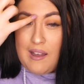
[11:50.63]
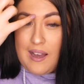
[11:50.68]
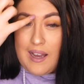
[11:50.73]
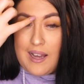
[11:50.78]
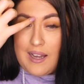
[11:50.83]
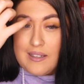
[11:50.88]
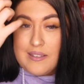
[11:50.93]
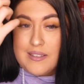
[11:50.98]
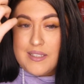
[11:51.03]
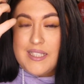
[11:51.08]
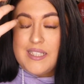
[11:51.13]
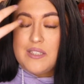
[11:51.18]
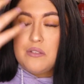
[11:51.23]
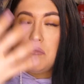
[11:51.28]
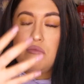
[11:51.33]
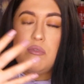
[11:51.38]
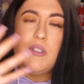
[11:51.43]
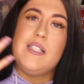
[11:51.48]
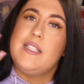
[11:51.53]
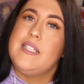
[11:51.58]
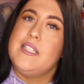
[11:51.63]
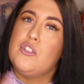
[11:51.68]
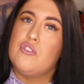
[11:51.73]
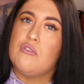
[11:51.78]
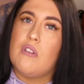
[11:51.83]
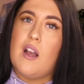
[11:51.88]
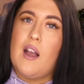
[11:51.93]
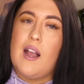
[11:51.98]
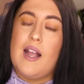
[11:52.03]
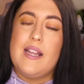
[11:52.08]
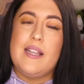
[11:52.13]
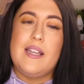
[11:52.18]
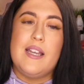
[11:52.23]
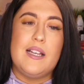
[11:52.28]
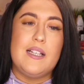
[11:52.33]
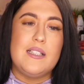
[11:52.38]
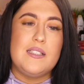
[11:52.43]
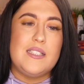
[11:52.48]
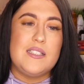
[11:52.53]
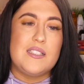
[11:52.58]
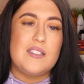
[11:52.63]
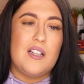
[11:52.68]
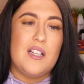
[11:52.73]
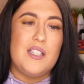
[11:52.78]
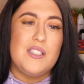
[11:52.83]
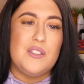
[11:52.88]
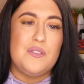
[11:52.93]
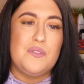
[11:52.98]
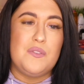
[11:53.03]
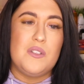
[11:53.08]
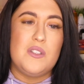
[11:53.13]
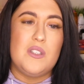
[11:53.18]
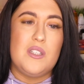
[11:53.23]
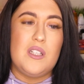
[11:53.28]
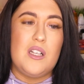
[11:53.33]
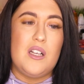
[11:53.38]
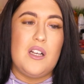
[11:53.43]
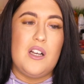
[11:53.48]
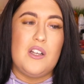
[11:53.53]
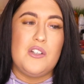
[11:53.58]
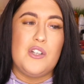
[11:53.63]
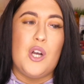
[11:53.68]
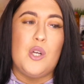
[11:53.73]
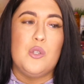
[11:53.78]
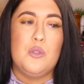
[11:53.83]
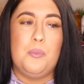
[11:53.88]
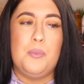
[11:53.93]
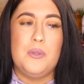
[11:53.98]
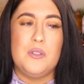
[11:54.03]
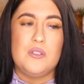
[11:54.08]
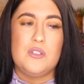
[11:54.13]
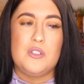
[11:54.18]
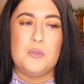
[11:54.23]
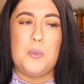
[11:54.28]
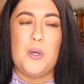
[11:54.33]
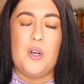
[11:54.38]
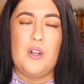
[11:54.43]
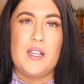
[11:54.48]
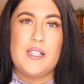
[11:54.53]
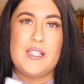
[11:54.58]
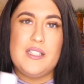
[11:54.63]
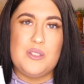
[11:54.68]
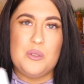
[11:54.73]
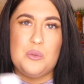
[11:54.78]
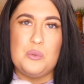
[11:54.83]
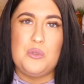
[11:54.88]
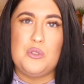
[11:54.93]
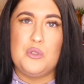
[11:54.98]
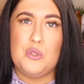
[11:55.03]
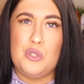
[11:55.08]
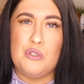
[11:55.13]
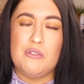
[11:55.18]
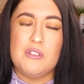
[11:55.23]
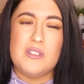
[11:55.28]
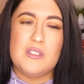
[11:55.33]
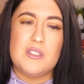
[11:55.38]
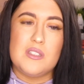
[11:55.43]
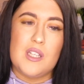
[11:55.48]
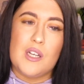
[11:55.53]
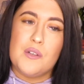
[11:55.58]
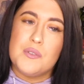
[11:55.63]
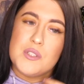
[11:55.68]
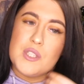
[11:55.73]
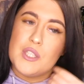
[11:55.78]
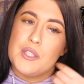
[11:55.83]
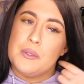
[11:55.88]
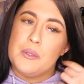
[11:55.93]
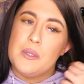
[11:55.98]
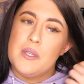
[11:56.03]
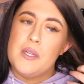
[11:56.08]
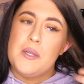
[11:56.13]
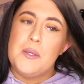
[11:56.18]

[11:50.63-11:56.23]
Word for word: and it's really dry, and it's kind of an open spot, like it's all sore and stuff. So